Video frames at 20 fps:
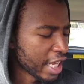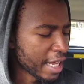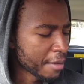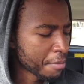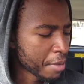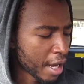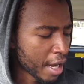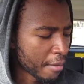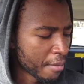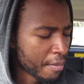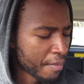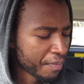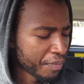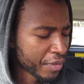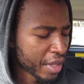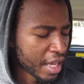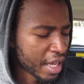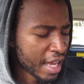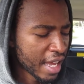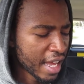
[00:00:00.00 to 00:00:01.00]
EPUB
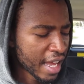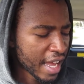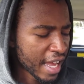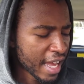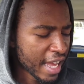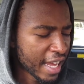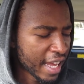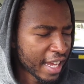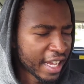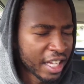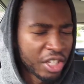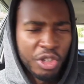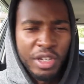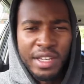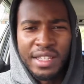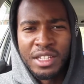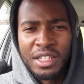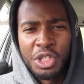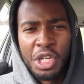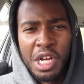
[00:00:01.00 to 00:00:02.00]
and you
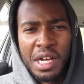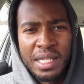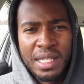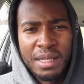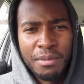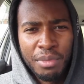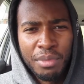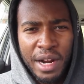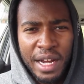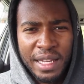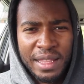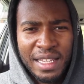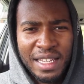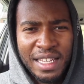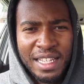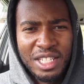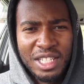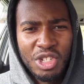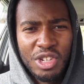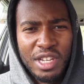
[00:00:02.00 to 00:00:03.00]
can adjust the
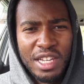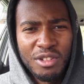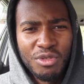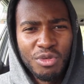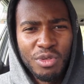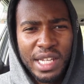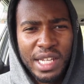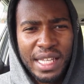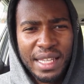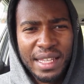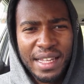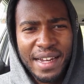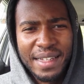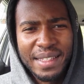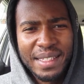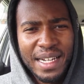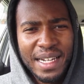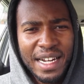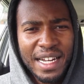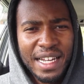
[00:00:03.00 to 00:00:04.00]
brightness, you can read at
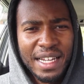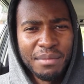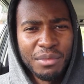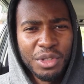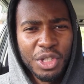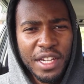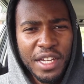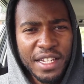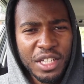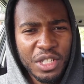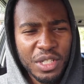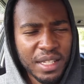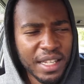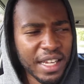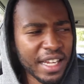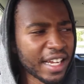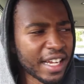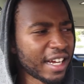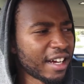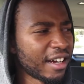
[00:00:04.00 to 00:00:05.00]
nighttime, change the
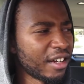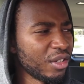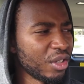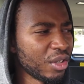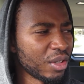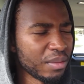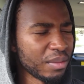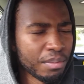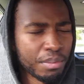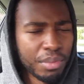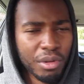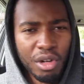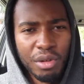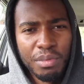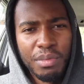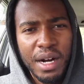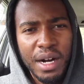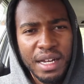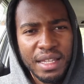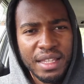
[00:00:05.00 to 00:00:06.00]
layout, you can
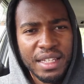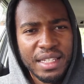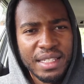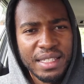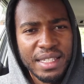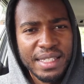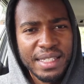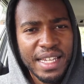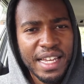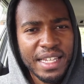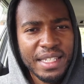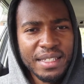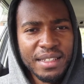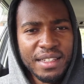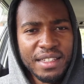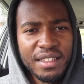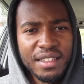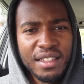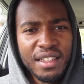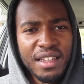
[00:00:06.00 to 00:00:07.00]
bookmark things. It's
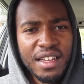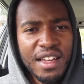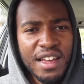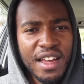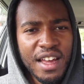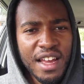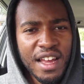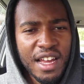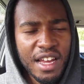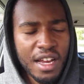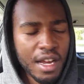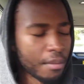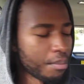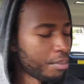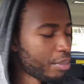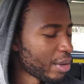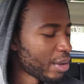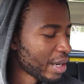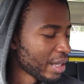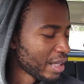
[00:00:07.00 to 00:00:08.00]
excellent.
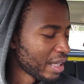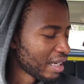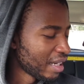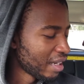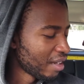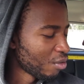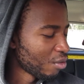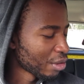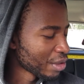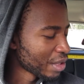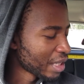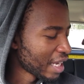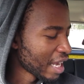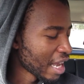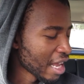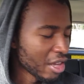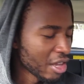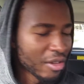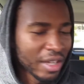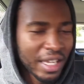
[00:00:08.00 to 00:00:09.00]
But once
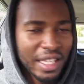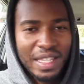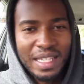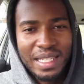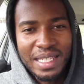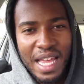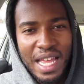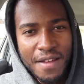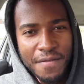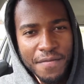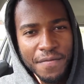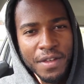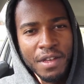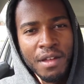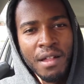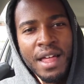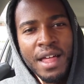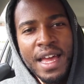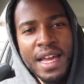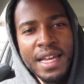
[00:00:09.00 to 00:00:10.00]
again, you don't get the same
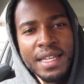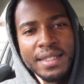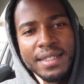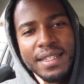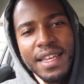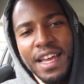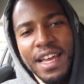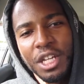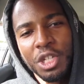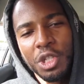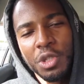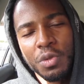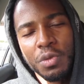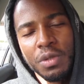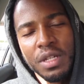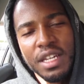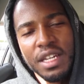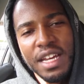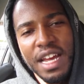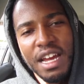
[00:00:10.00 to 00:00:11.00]
feel as
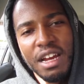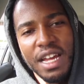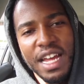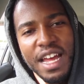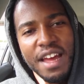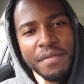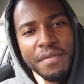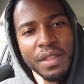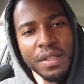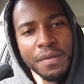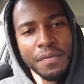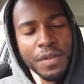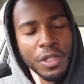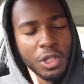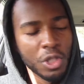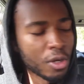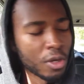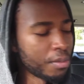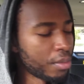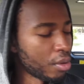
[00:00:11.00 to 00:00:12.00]
actually having the
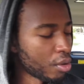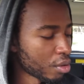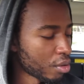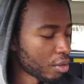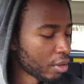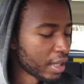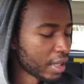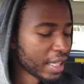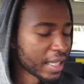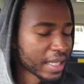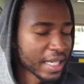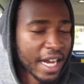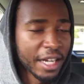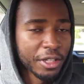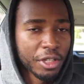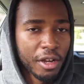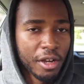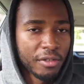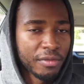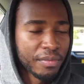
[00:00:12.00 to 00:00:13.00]
physical book, or at least I
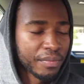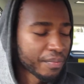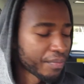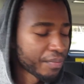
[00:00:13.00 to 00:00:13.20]
don't.